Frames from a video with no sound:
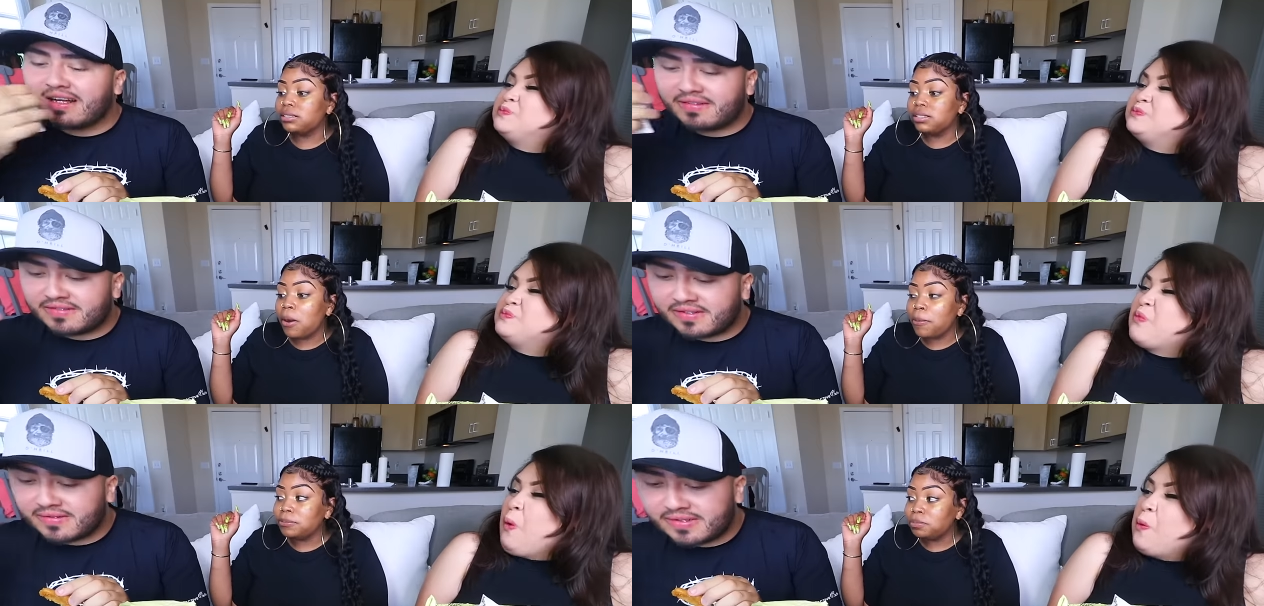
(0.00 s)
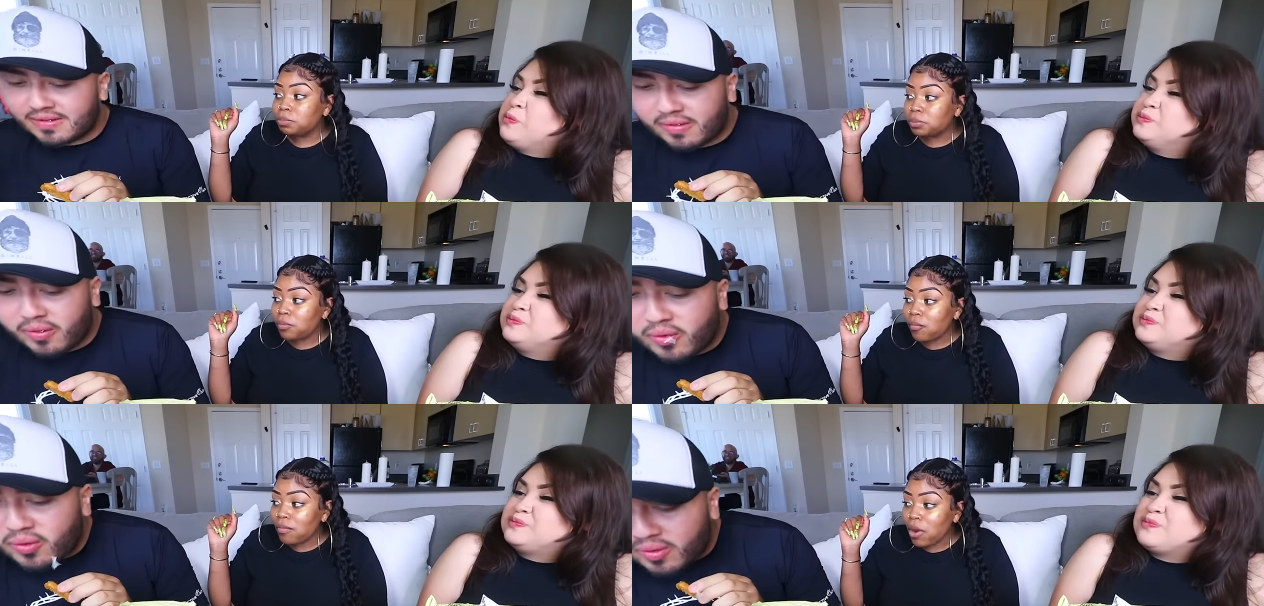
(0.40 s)
Speaker 1: After one.
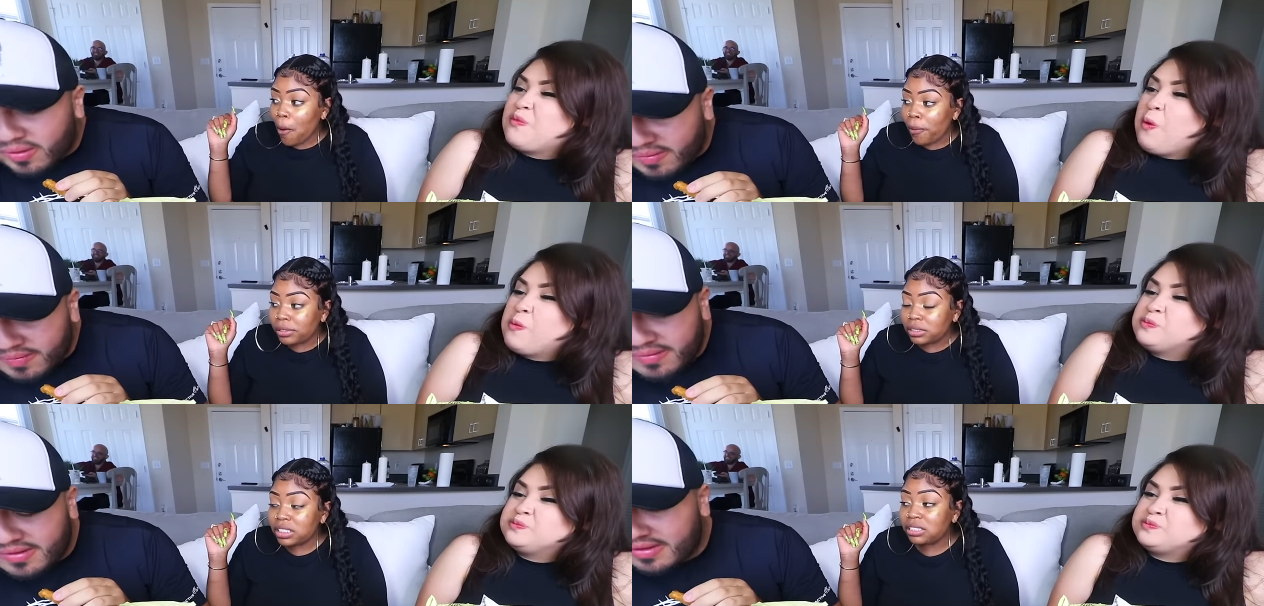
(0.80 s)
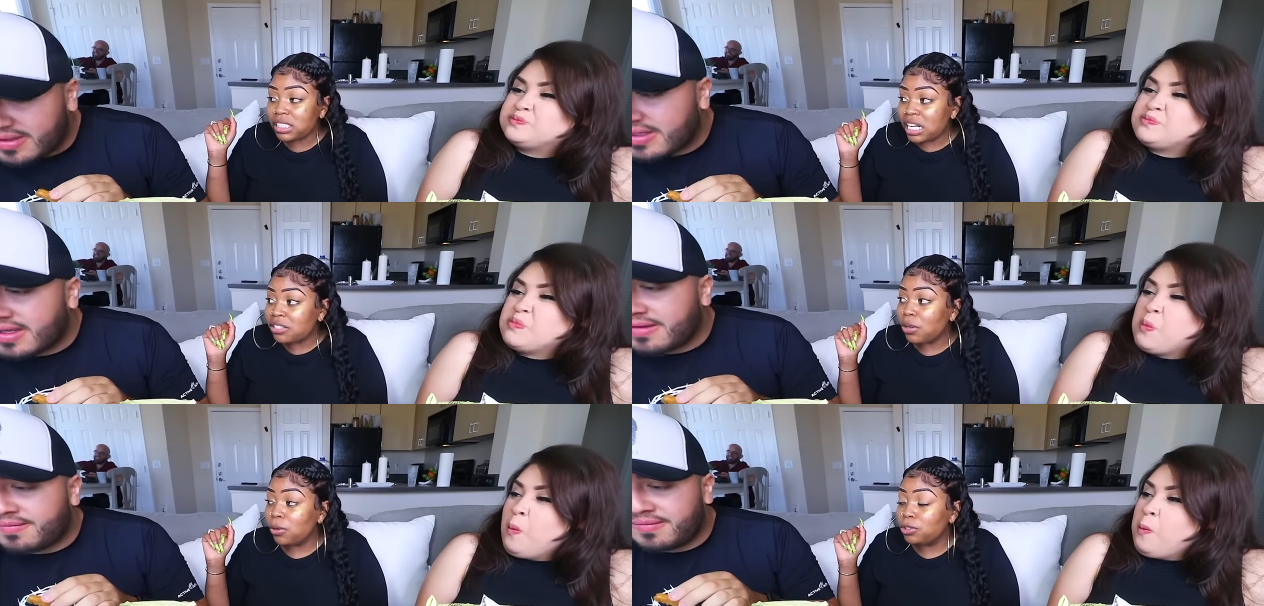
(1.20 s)
This ain't yeah.
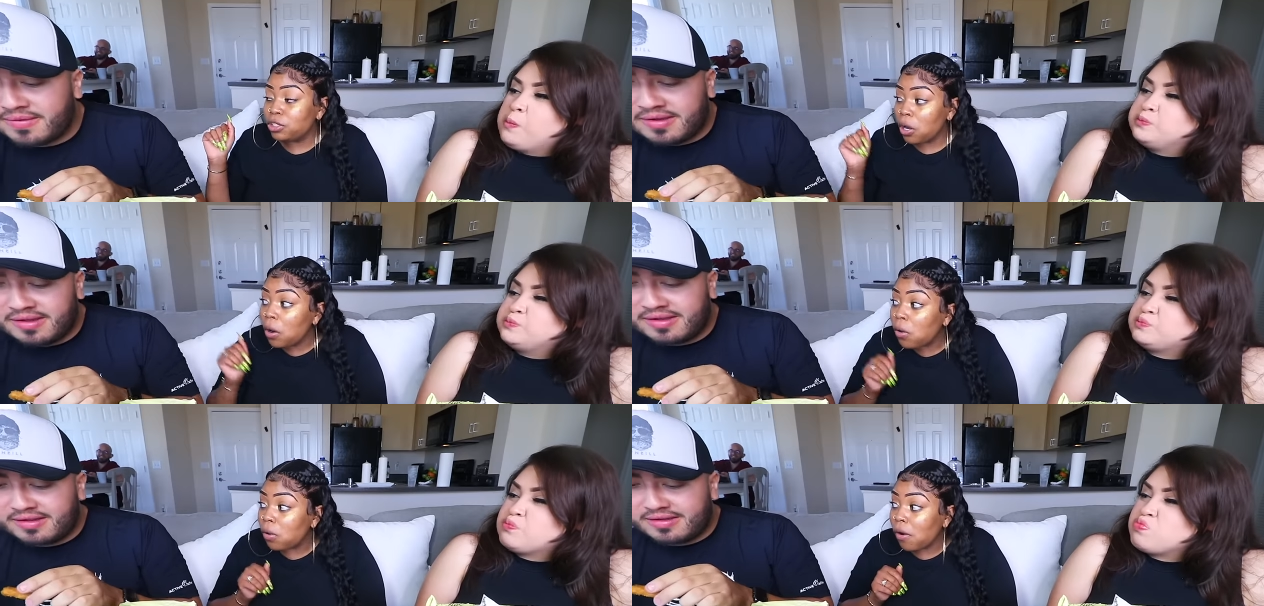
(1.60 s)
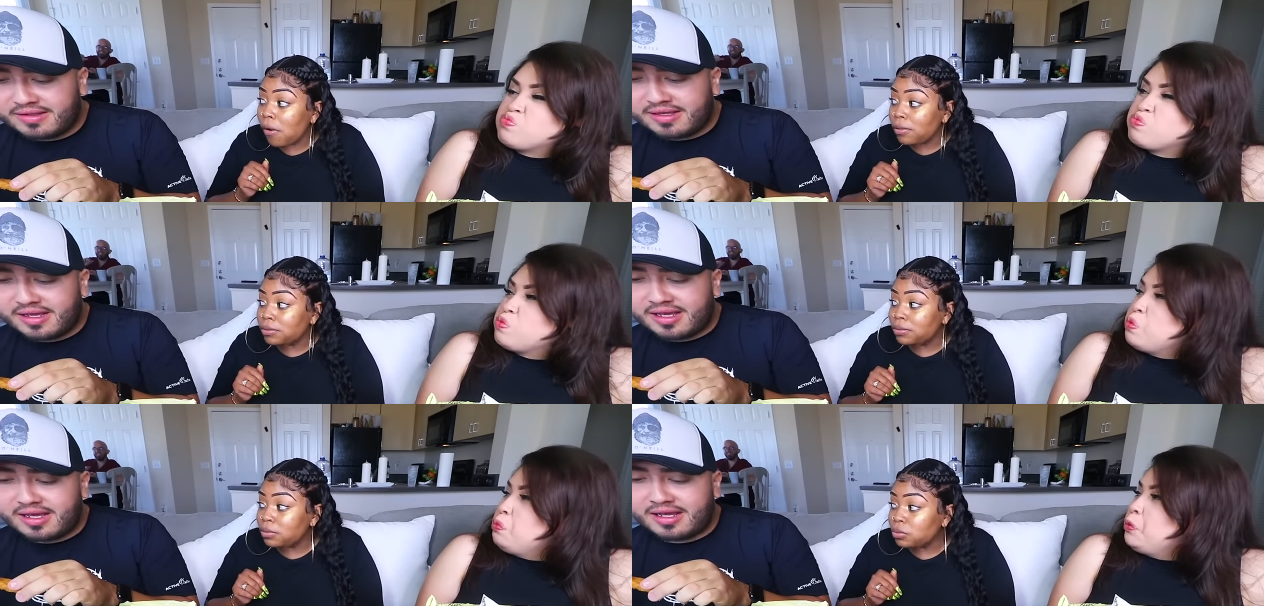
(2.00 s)
no joke.
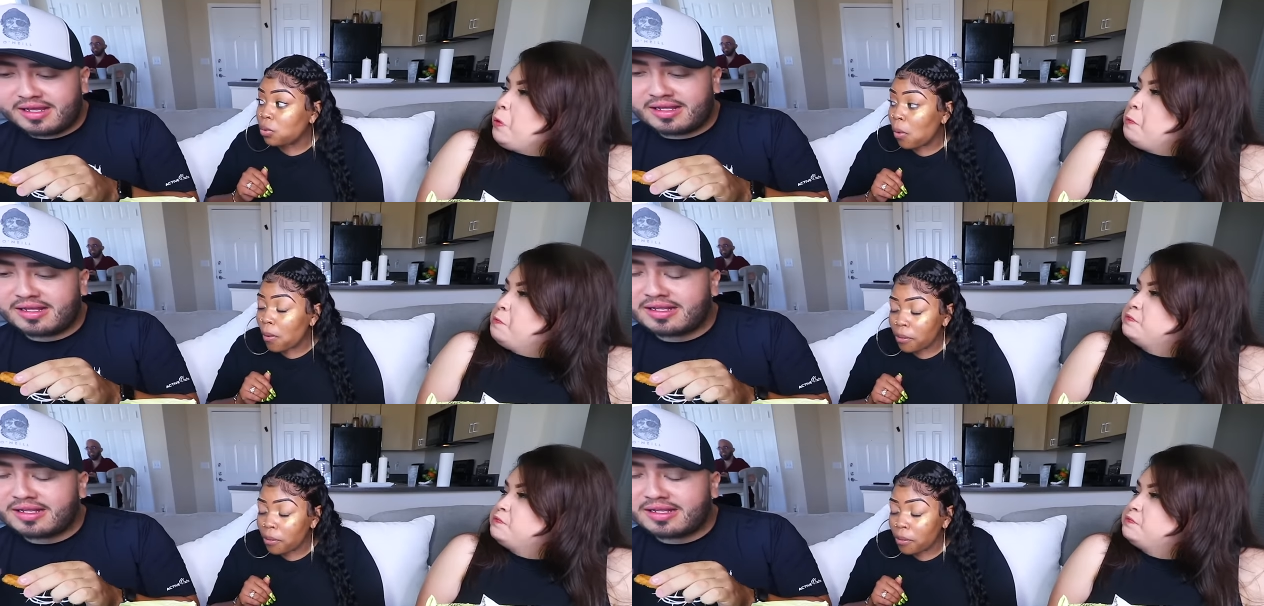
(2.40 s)
Yeah.